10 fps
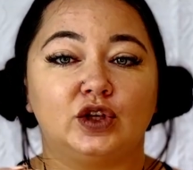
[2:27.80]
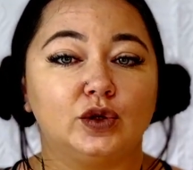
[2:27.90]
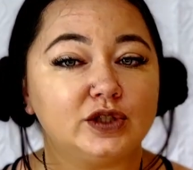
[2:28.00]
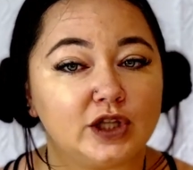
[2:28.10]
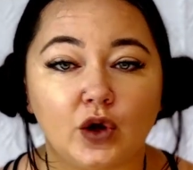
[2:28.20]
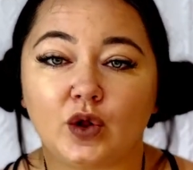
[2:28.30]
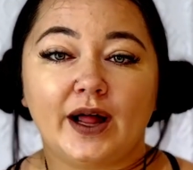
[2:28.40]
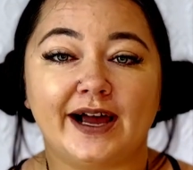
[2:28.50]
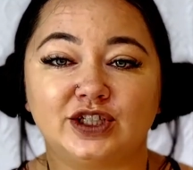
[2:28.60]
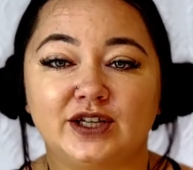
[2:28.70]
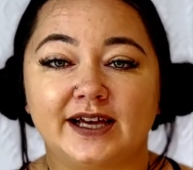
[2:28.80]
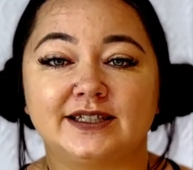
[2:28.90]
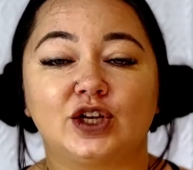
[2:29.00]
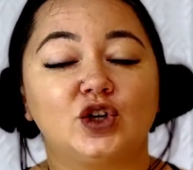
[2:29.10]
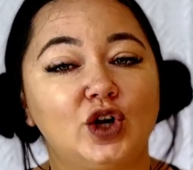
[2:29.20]
Use local hashtags
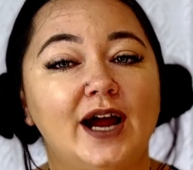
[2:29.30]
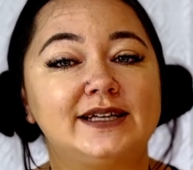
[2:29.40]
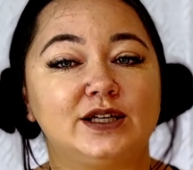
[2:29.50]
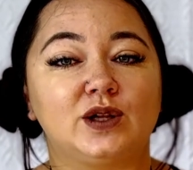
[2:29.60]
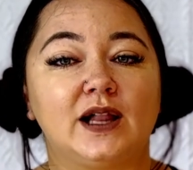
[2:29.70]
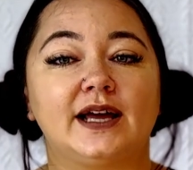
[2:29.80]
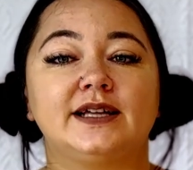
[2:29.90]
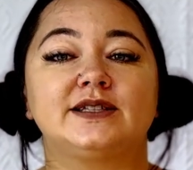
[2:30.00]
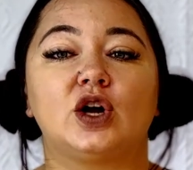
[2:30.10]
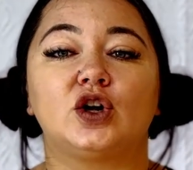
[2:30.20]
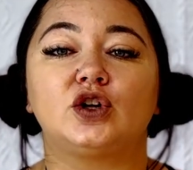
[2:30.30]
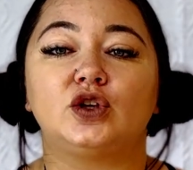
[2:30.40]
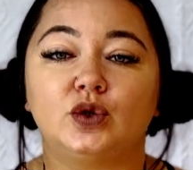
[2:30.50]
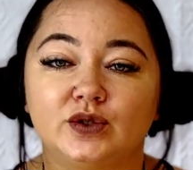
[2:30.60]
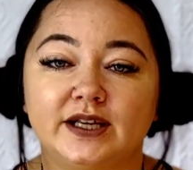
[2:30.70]
that your ideal clients are
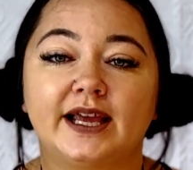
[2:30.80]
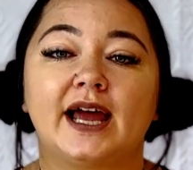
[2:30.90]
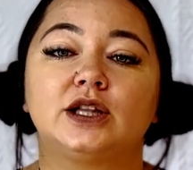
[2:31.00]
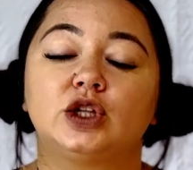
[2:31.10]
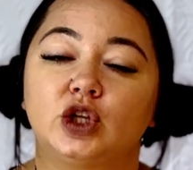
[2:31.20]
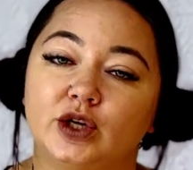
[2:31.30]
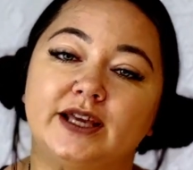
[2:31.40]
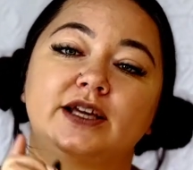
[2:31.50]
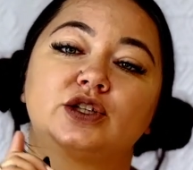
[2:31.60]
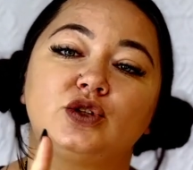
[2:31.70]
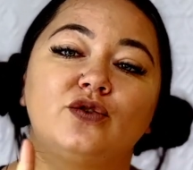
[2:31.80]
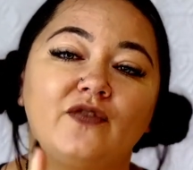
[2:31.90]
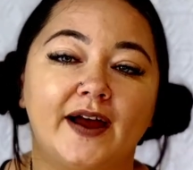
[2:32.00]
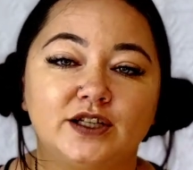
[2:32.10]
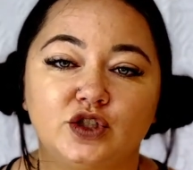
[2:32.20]
using and looking to
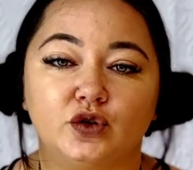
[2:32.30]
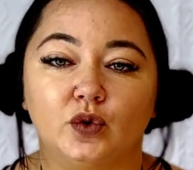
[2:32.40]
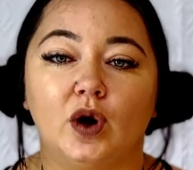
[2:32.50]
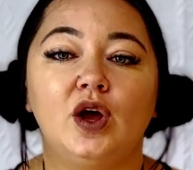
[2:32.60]
find you.